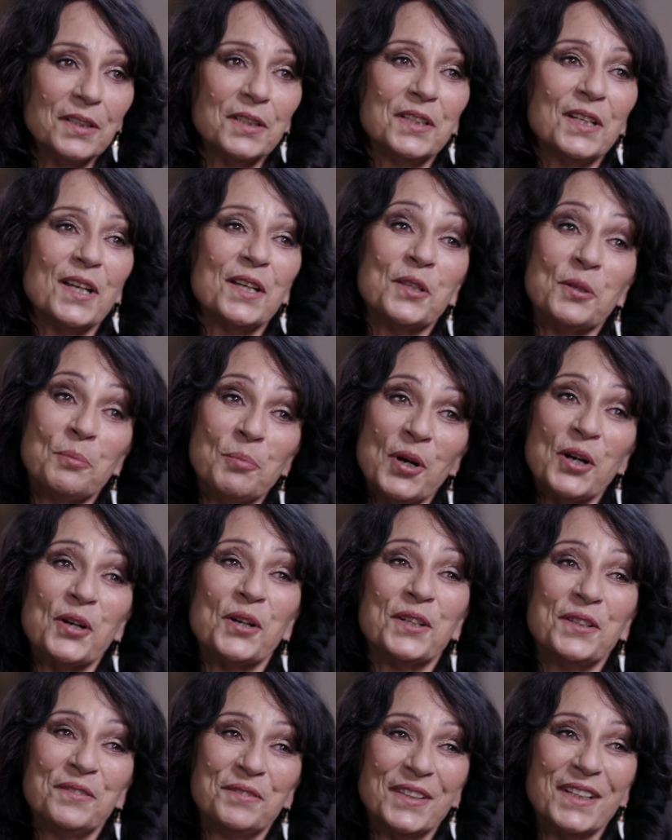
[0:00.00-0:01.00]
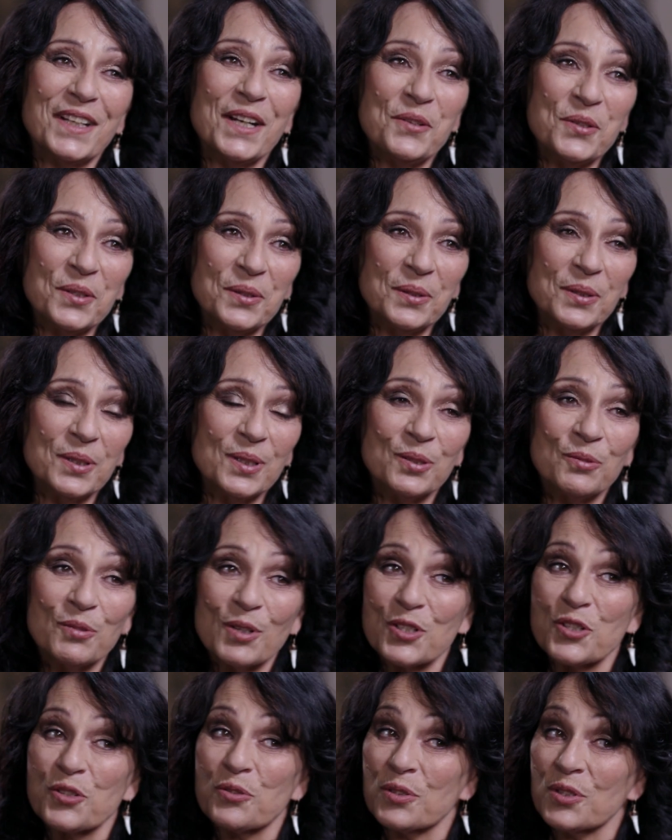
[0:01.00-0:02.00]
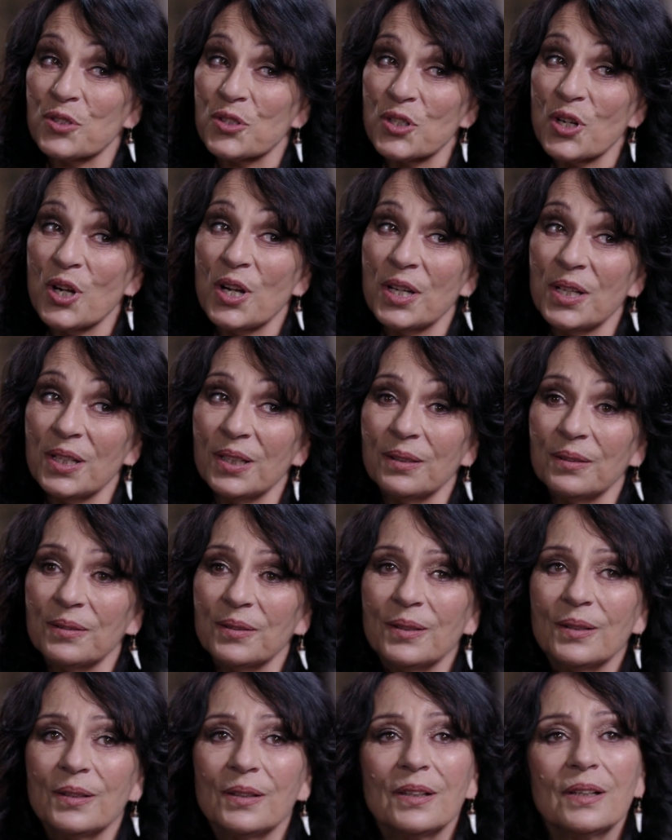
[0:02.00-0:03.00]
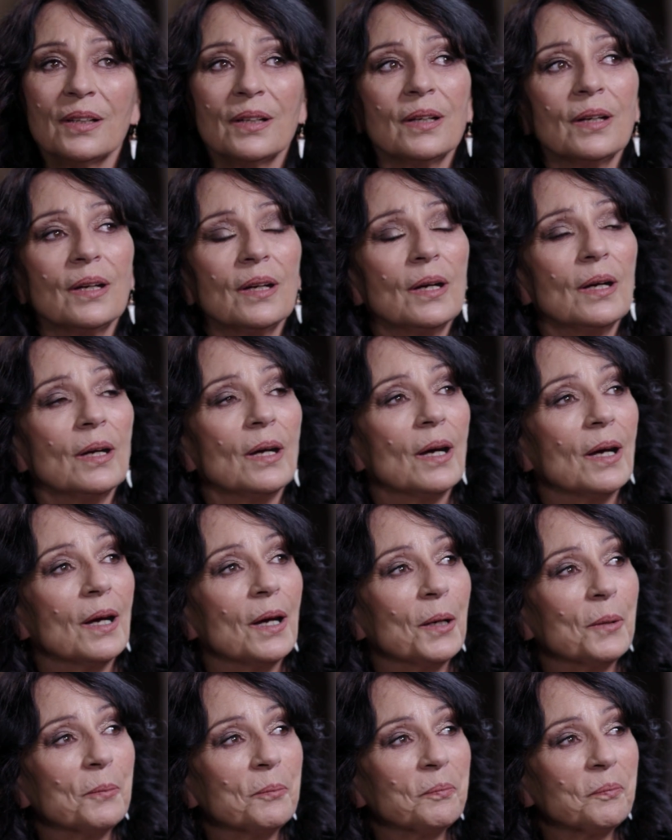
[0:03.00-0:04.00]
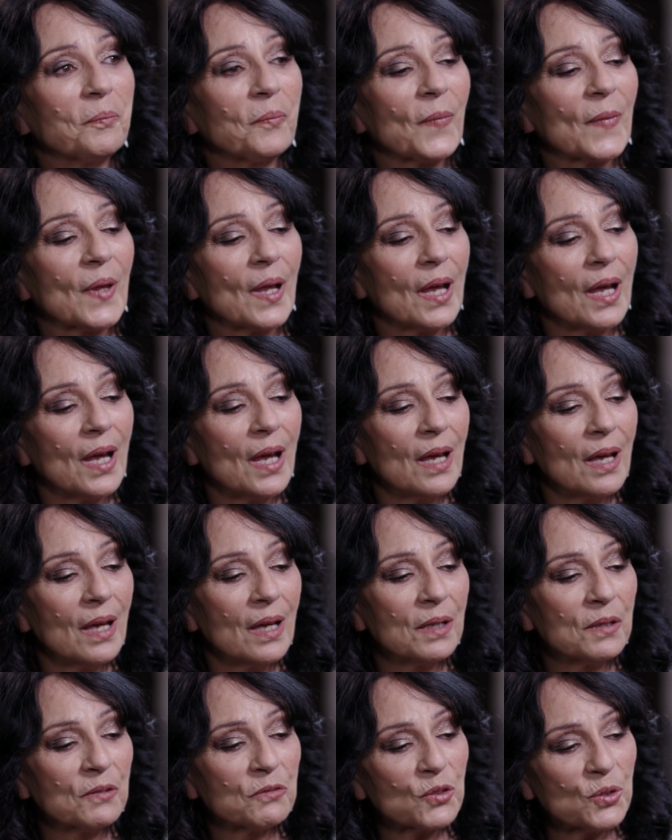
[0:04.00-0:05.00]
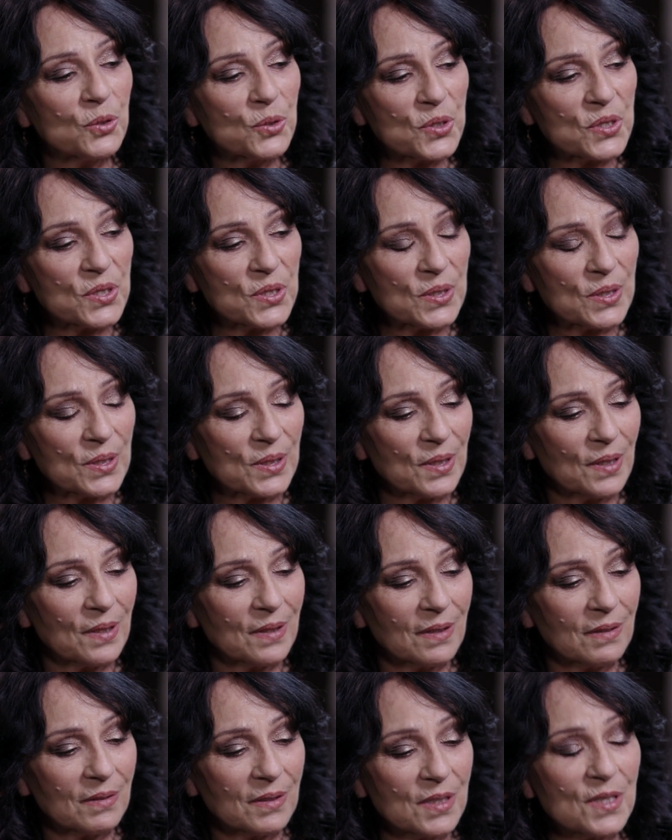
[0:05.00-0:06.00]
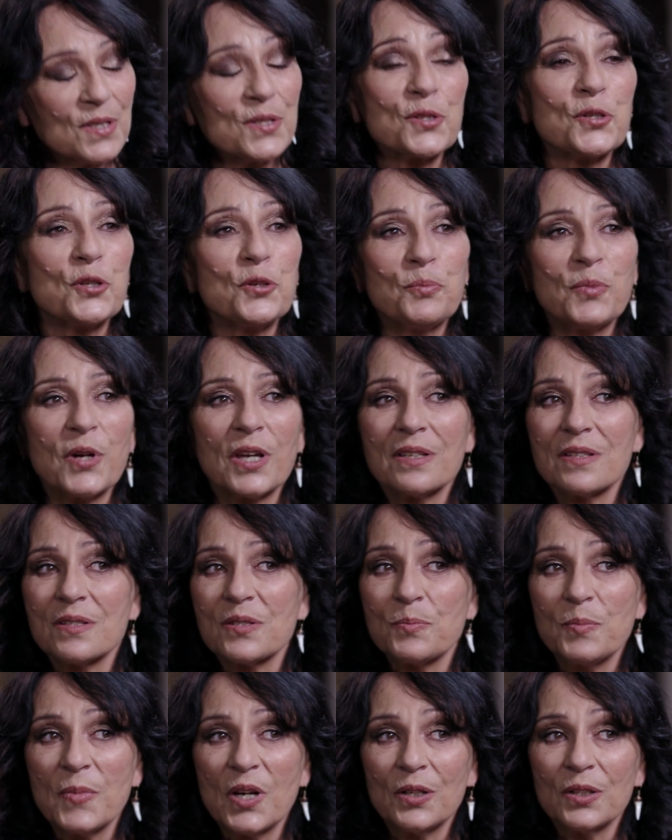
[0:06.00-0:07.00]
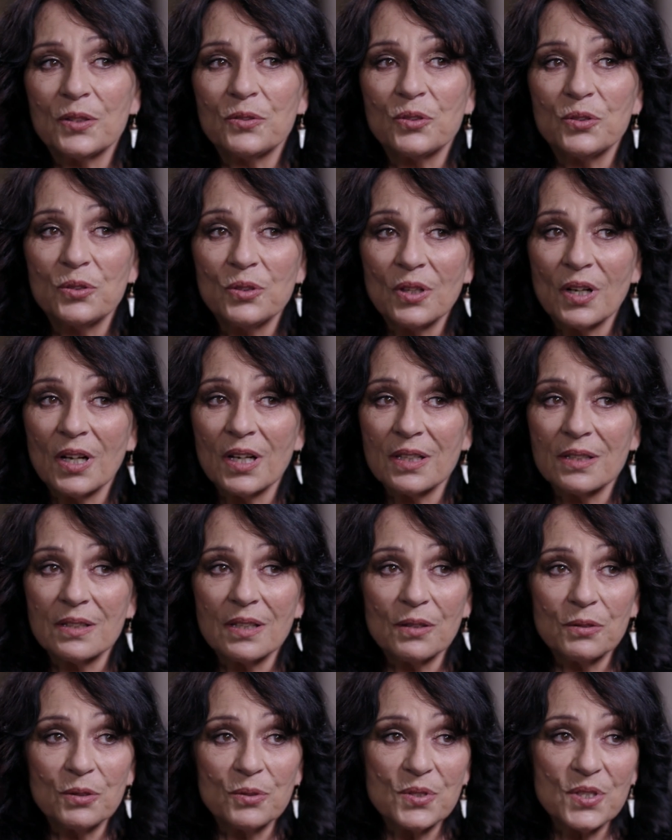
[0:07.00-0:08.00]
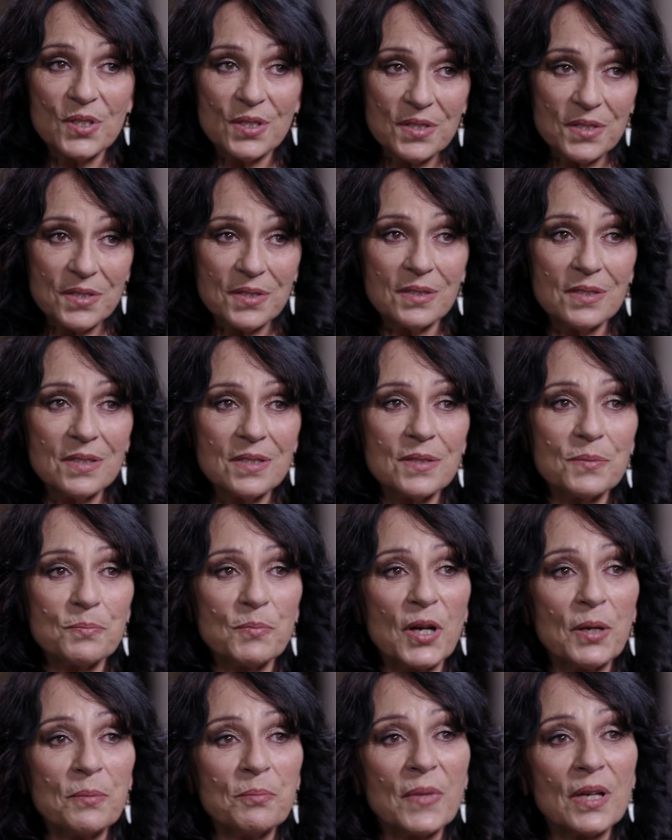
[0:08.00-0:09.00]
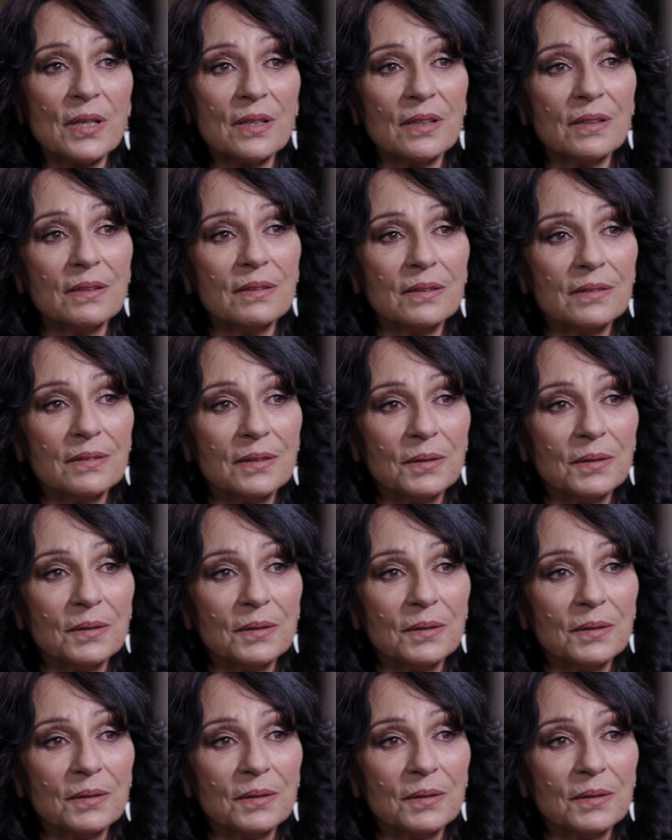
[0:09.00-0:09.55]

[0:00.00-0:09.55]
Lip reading: down the barrel of a gun in Russia and China. And, of course, these two brothers married two Ngaitahu sisters, my mother